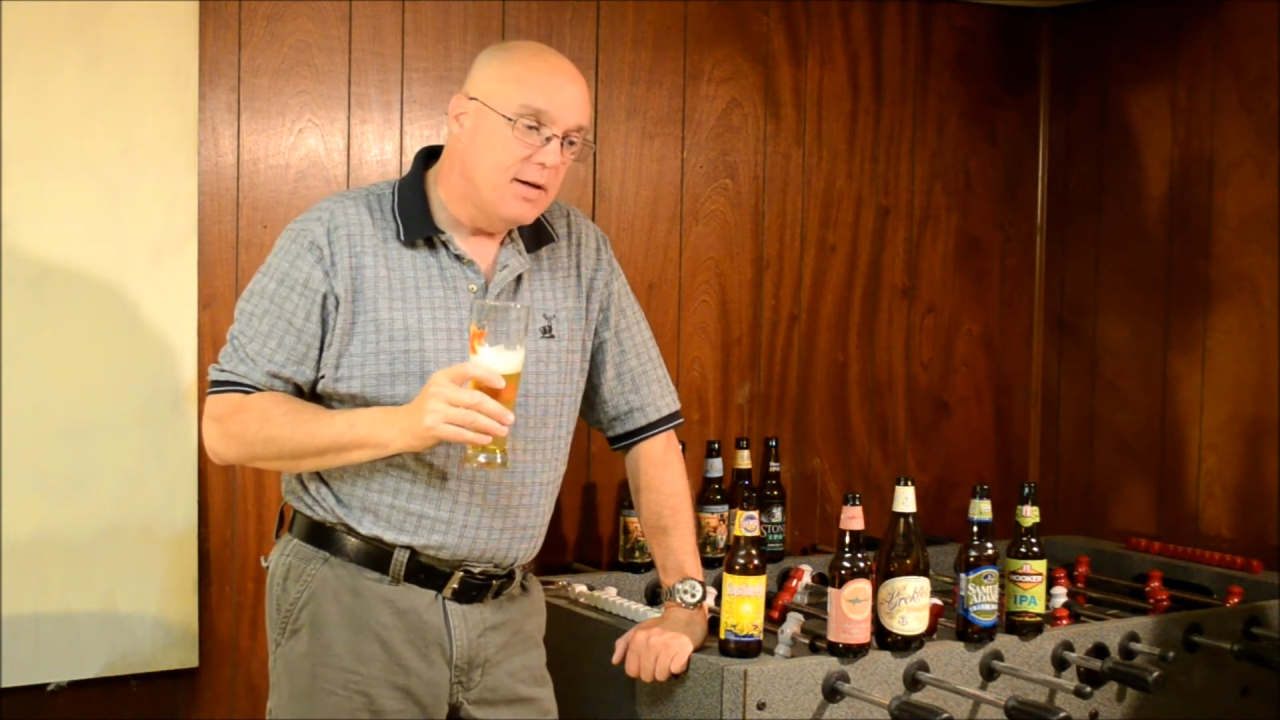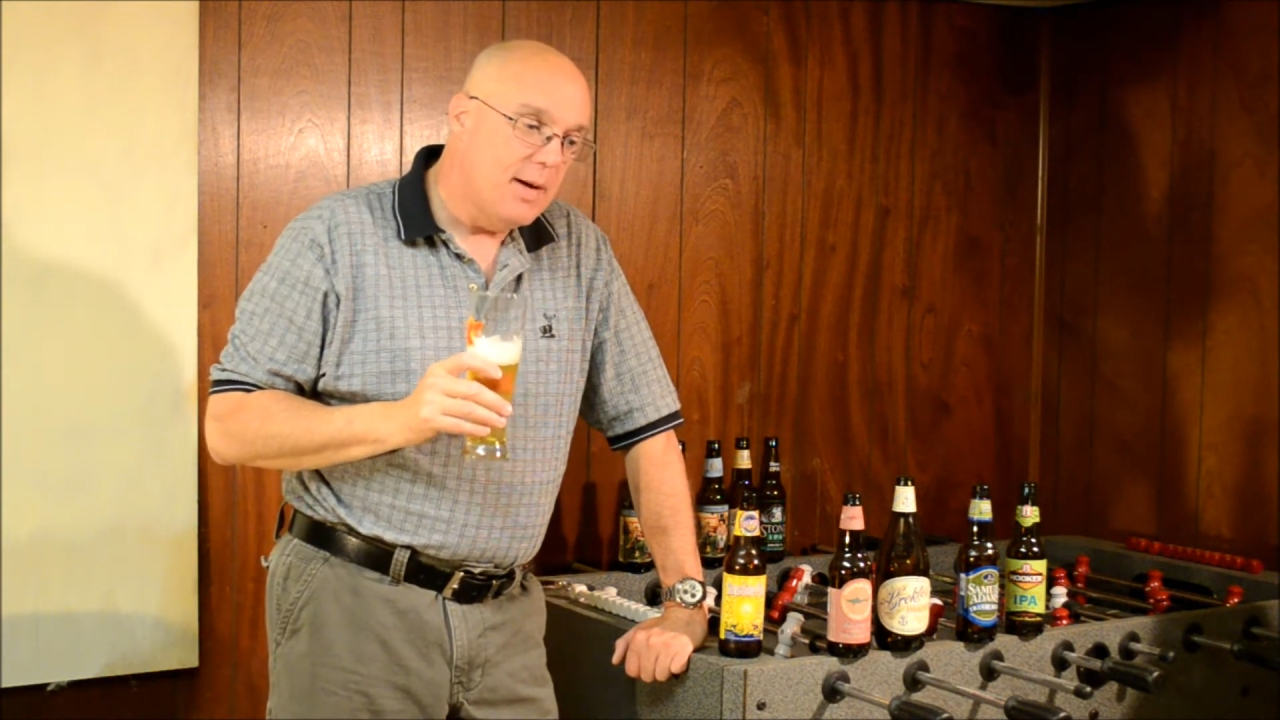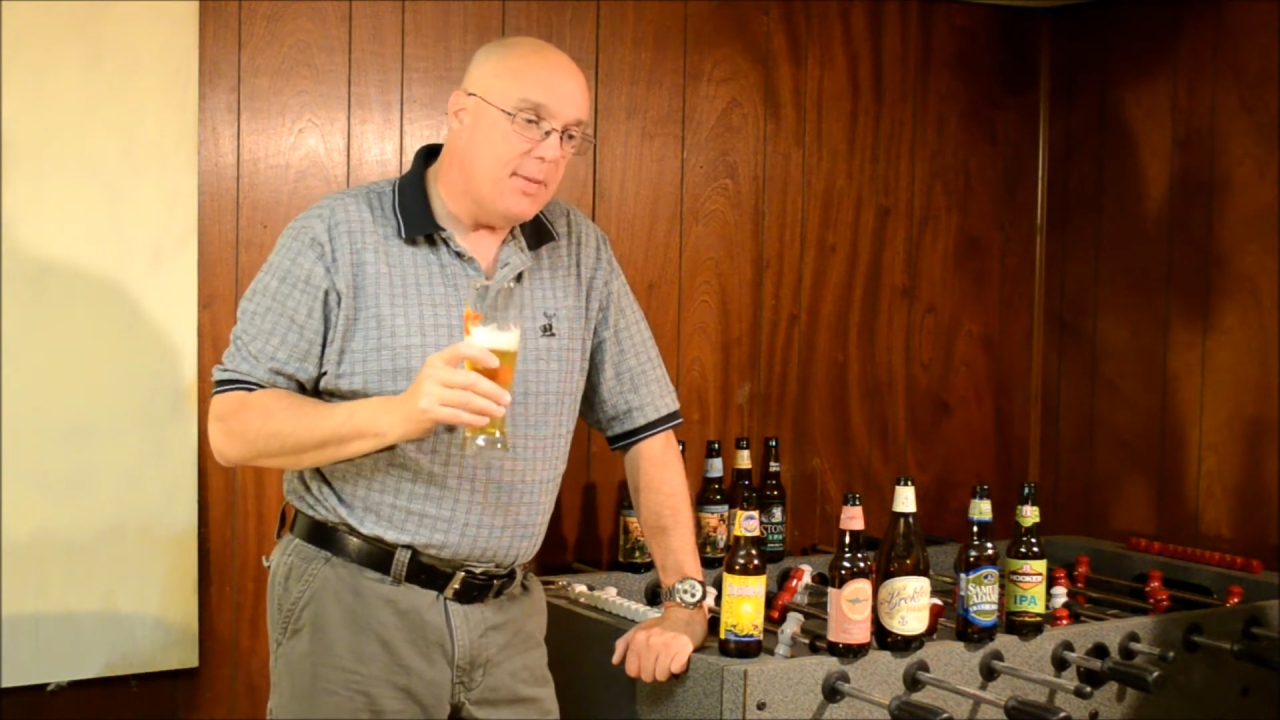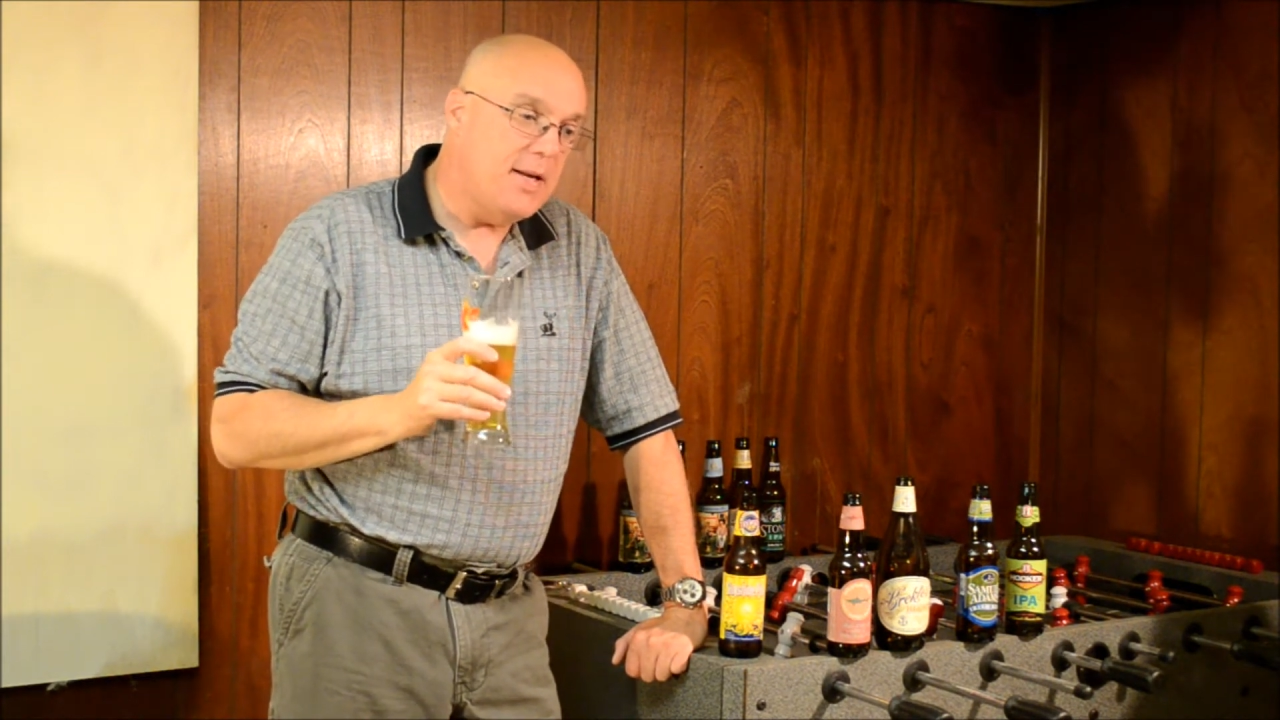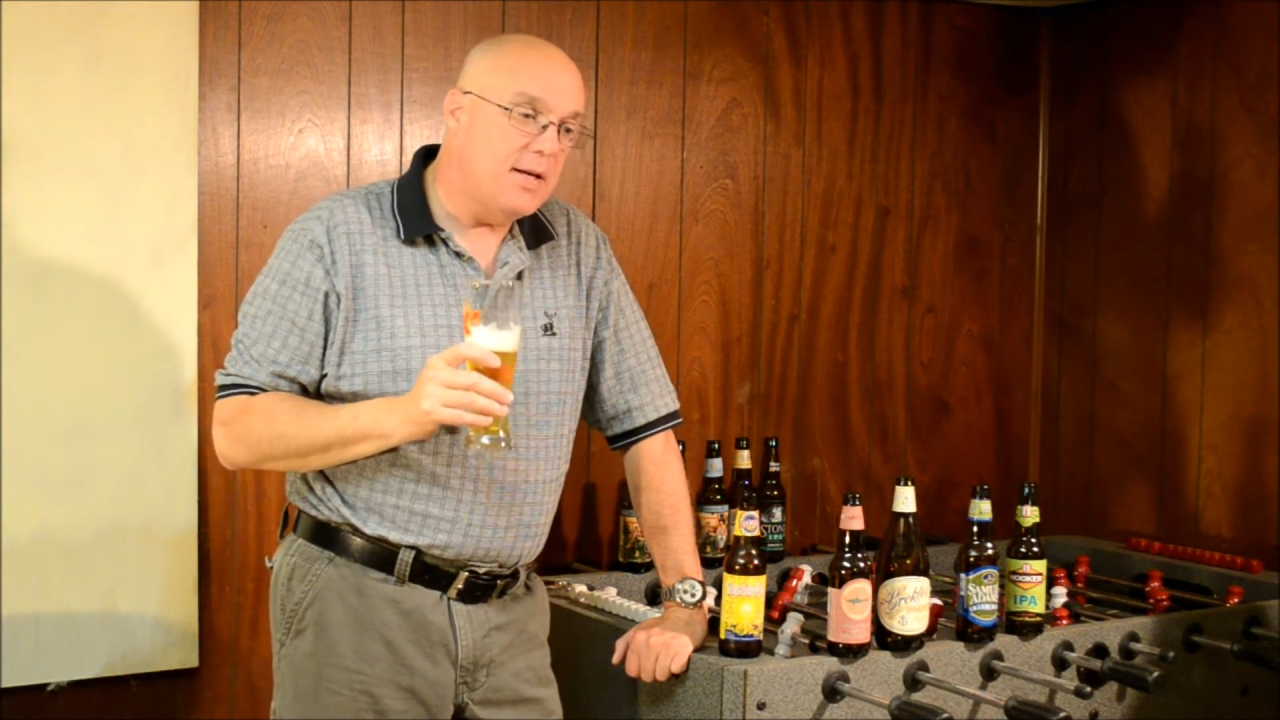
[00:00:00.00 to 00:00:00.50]

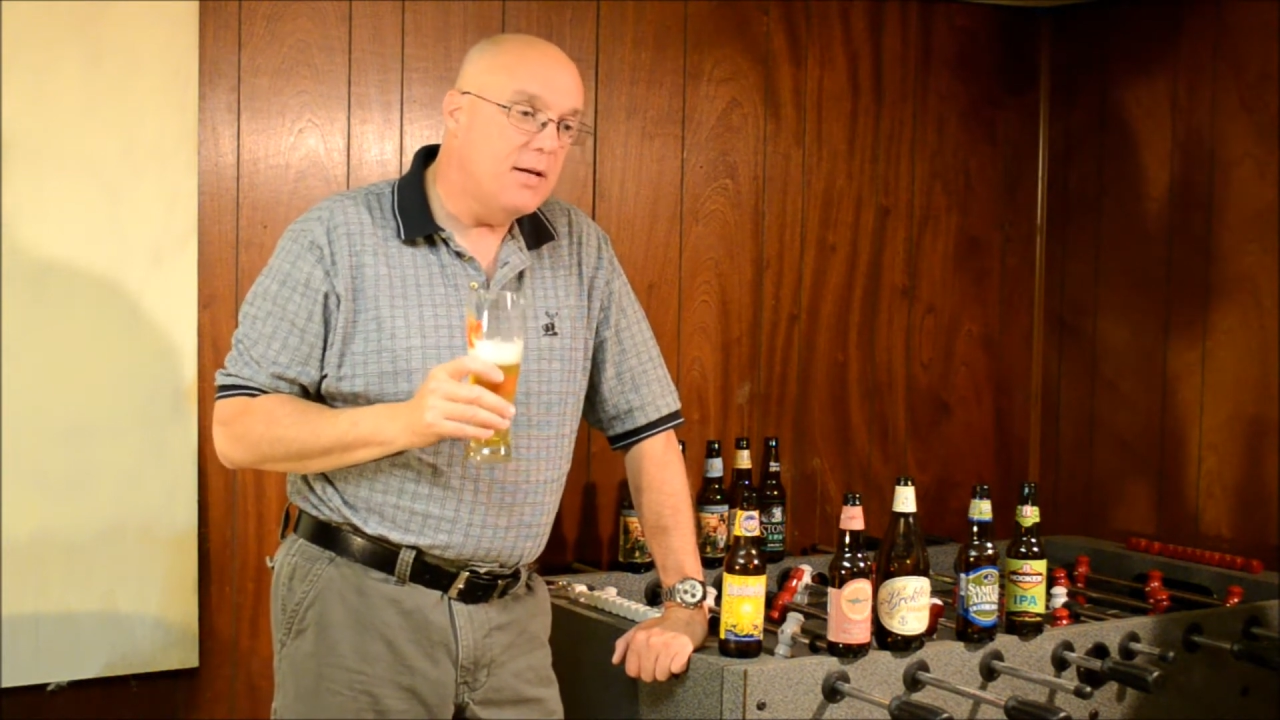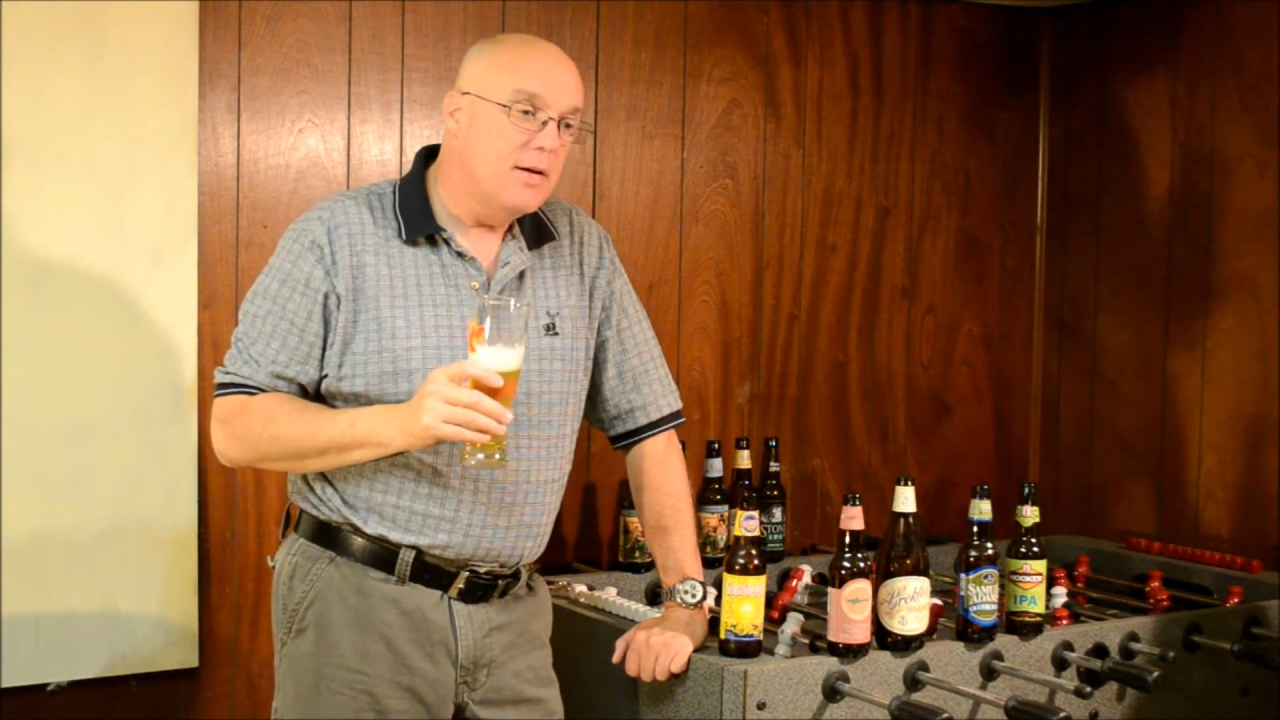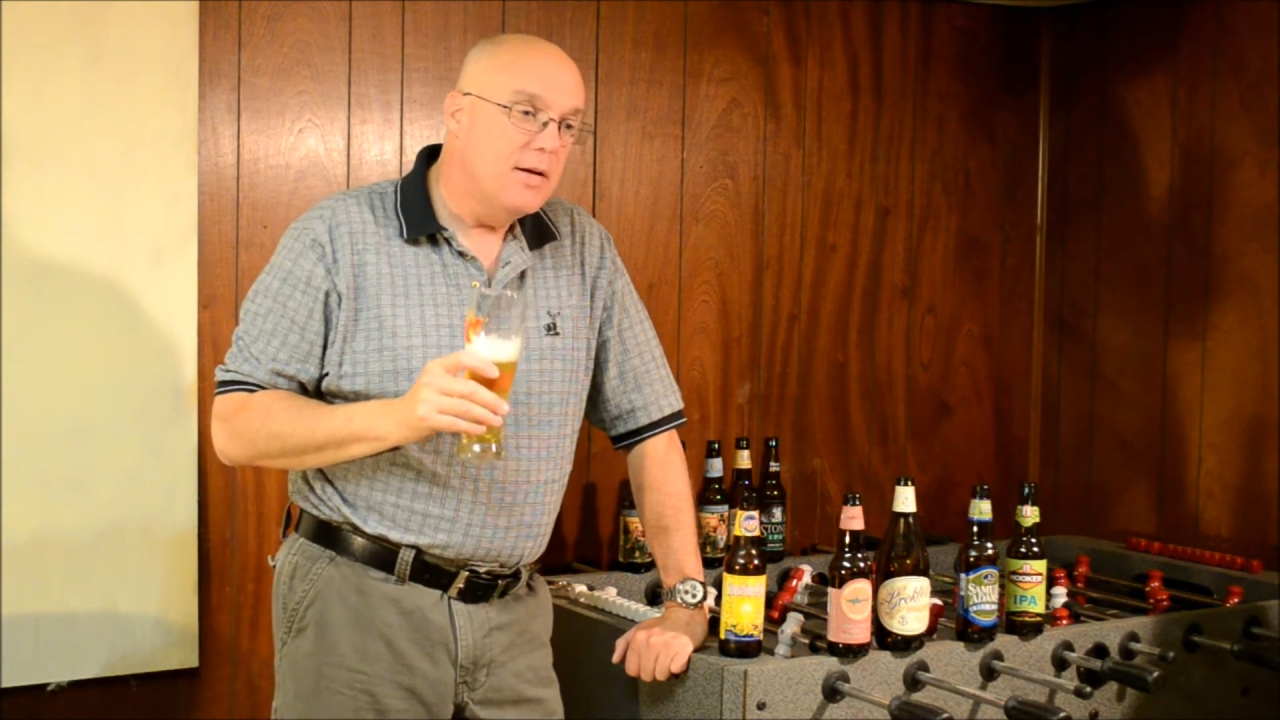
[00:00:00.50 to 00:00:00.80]
I mean,